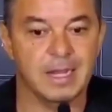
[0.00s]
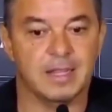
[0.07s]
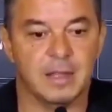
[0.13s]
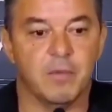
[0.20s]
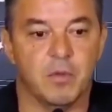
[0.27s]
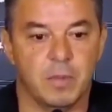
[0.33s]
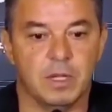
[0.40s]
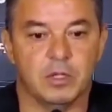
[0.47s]

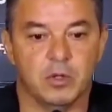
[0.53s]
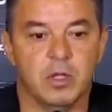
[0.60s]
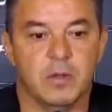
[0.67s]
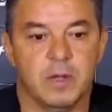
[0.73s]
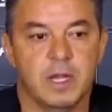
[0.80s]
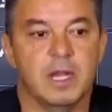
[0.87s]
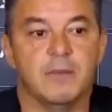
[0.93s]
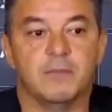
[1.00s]
It's
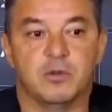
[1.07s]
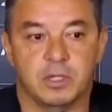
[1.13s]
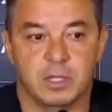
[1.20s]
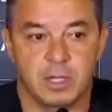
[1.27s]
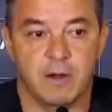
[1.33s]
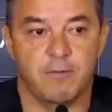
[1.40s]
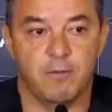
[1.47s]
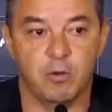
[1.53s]
perfectly
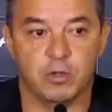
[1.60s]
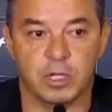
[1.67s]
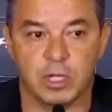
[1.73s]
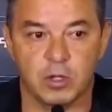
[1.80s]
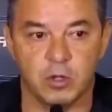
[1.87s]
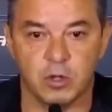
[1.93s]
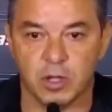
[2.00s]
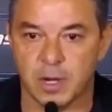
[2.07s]
normal to
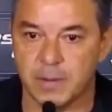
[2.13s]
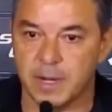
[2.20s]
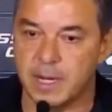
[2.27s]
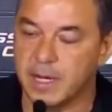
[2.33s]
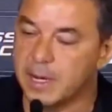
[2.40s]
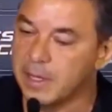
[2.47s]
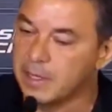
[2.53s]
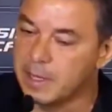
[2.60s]
feel we should be
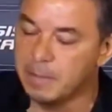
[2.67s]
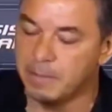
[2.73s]
flowing